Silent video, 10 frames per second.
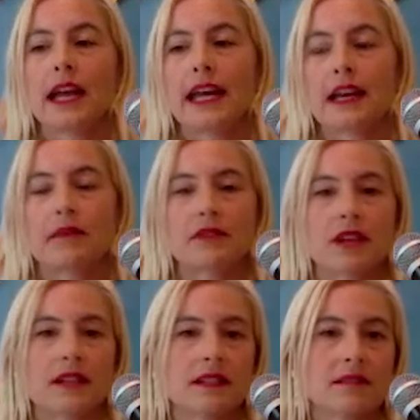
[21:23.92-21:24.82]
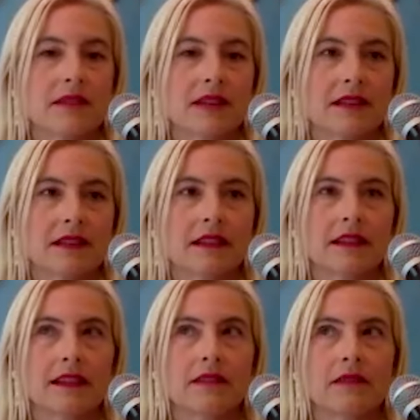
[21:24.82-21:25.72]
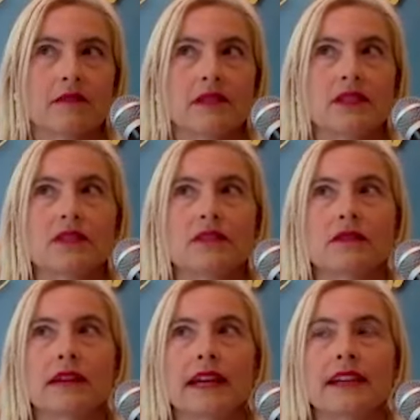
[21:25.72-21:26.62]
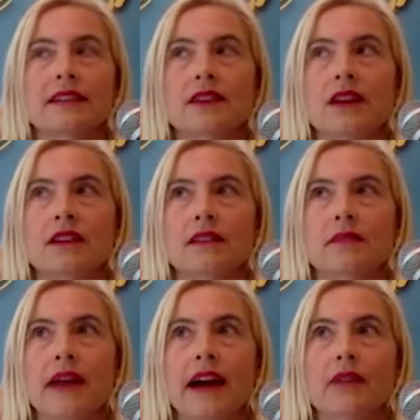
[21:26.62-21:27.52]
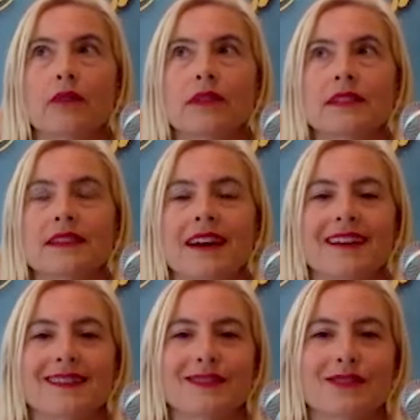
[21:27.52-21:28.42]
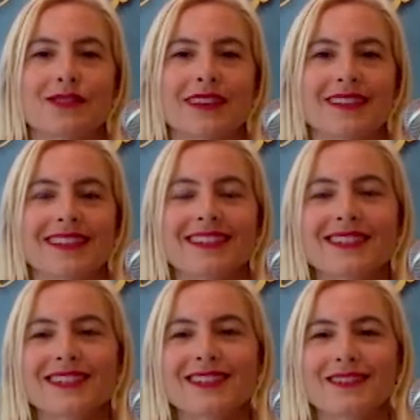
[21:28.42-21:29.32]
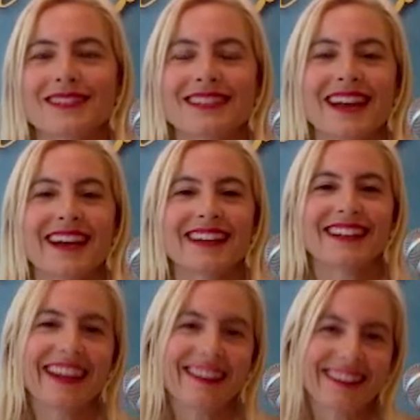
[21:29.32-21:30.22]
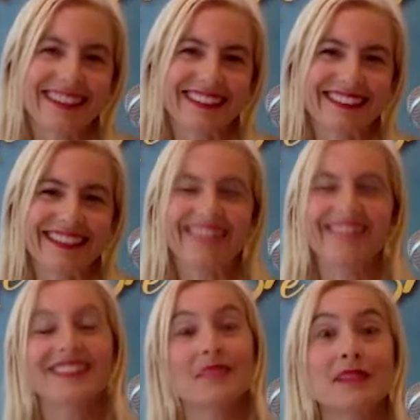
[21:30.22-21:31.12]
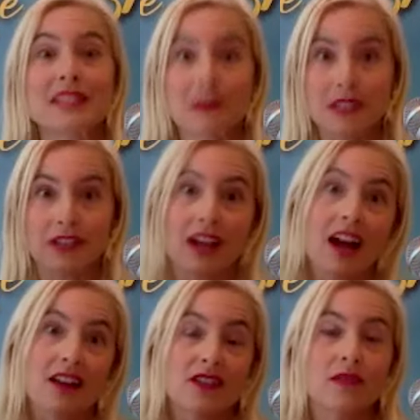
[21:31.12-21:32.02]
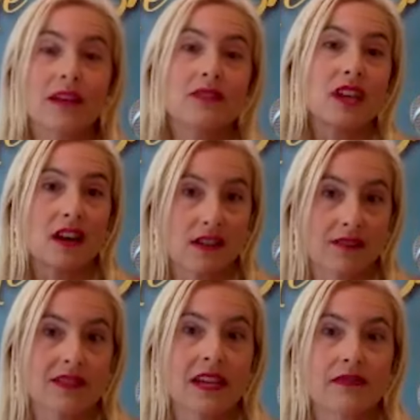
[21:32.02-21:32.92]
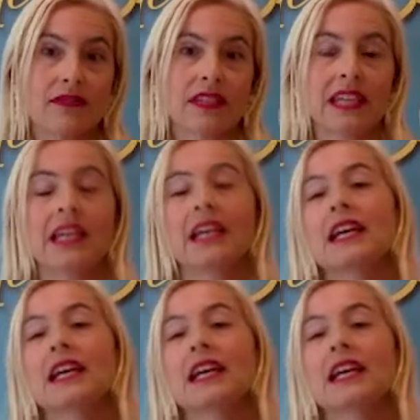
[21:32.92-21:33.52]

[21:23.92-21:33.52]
and I'm attracted to masculinity and women too. And it's hard to unpack well, is that socialization or is that inherent, you know, especially when you're young? So when I was younger, I was definitely